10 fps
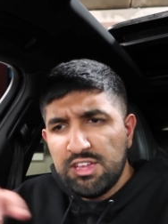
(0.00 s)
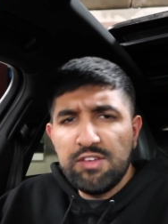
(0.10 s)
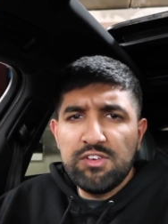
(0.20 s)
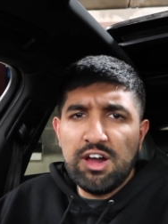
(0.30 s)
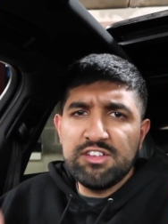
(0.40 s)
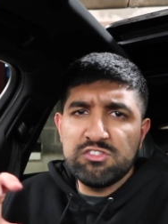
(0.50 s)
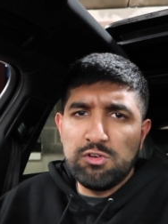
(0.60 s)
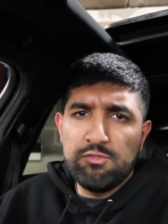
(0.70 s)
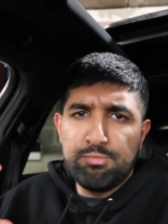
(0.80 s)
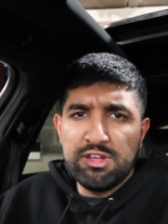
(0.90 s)
give you guys a
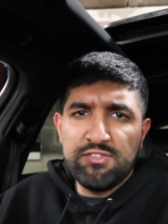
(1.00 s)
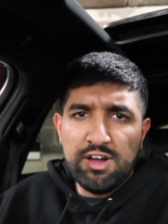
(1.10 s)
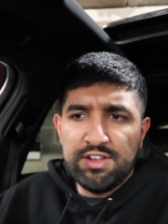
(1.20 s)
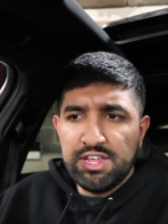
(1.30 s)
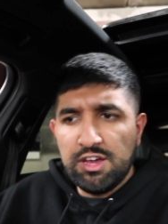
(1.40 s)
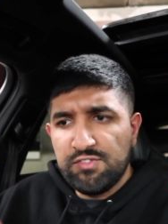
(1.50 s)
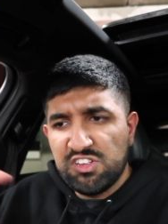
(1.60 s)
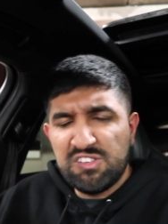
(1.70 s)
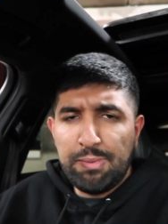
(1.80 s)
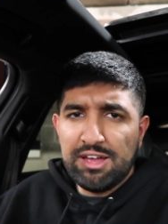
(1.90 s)
sort of brief idea of
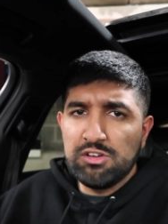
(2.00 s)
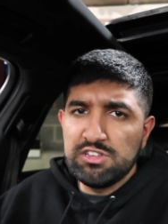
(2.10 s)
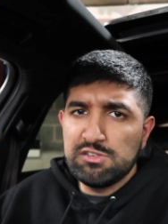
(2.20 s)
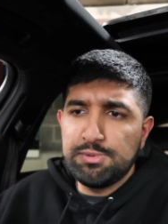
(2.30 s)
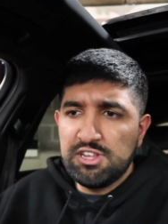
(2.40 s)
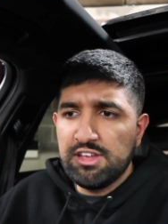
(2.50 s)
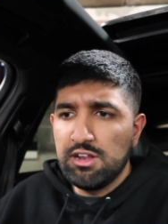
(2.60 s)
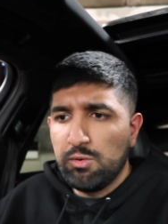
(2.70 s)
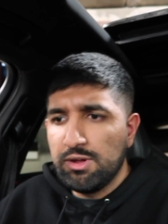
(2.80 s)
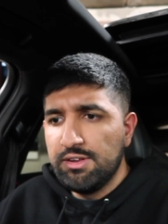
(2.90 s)
the spec on this
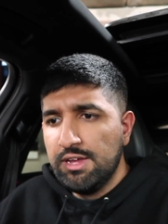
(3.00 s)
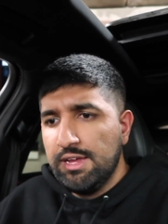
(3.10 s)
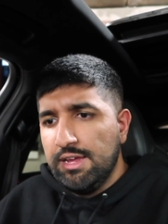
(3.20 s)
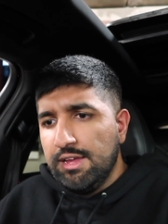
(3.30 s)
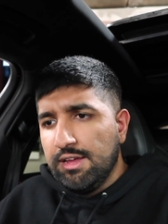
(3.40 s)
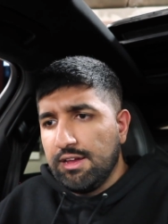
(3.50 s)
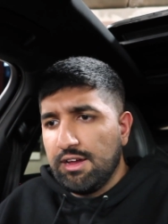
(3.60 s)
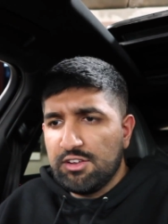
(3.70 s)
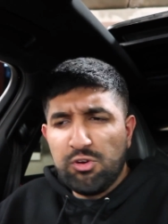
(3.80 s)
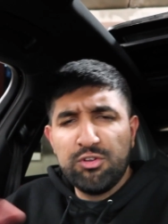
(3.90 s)
particular one.
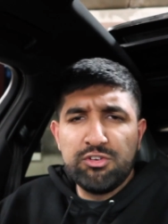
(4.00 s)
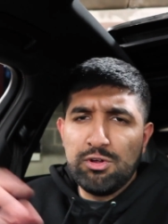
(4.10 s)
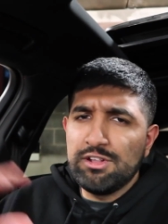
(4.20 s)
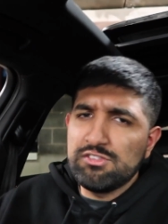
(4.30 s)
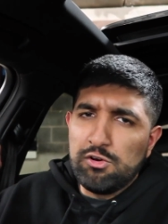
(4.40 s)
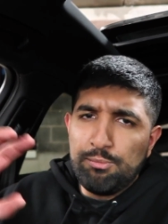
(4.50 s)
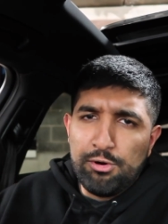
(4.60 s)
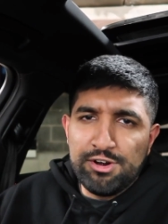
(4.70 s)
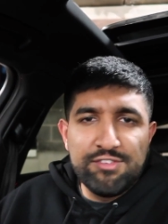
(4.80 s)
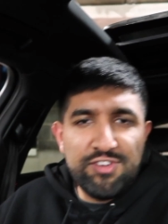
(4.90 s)
Uh, I told you all the sort of
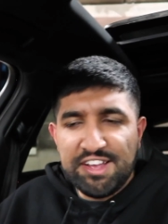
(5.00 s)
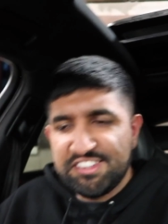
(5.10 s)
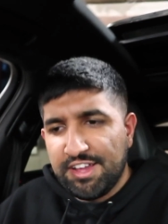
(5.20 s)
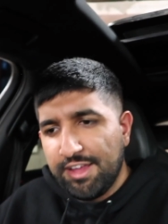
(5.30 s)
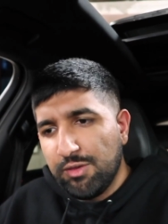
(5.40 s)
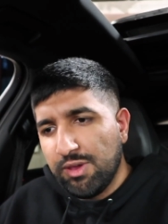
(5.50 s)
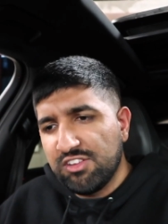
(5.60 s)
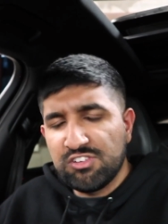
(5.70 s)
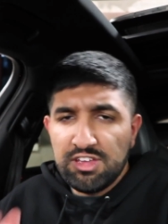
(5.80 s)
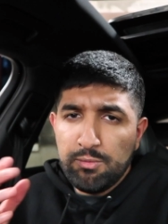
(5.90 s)
boring facts now
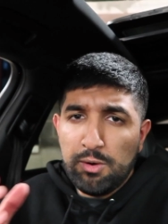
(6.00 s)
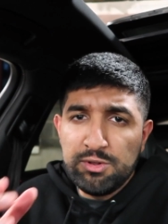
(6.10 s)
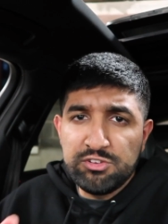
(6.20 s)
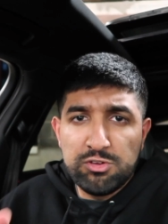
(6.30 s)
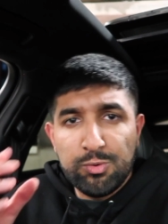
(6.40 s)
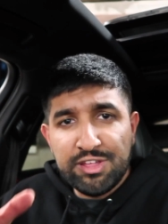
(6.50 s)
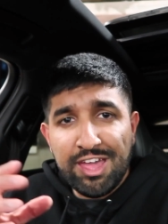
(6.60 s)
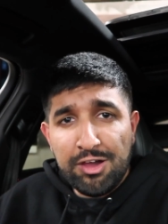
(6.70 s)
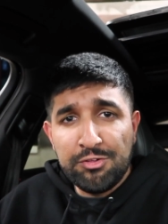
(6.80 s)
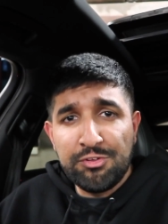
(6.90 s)
anyway, so yeah, what we'll do, we'll
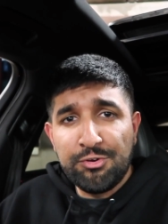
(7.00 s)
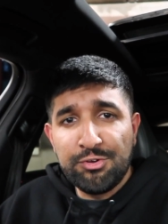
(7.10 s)
get out on the